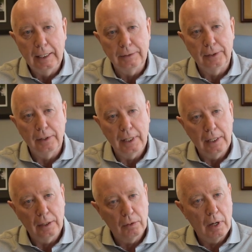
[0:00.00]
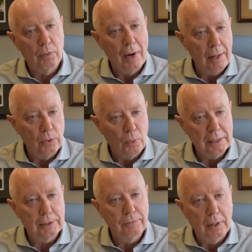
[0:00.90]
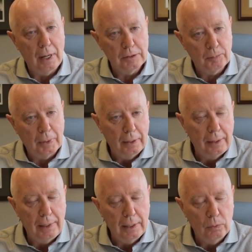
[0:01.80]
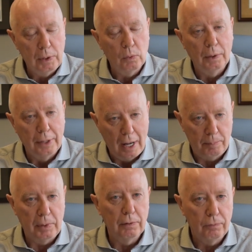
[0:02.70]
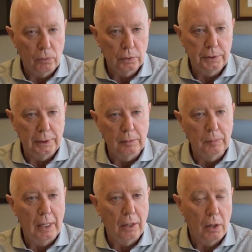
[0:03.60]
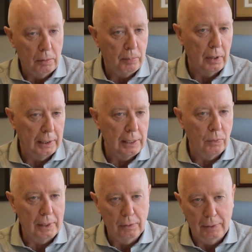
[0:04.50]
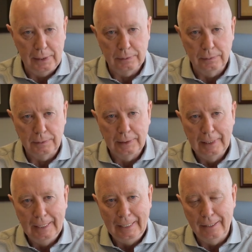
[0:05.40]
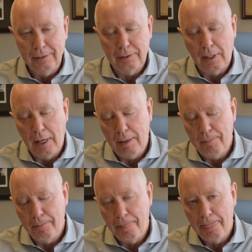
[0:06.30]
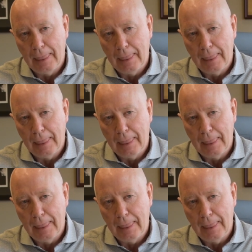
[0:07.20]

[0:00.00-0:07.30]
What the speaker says: Certainly around the rest of the hospital area, we will not be enforcing our parking regulations at this time,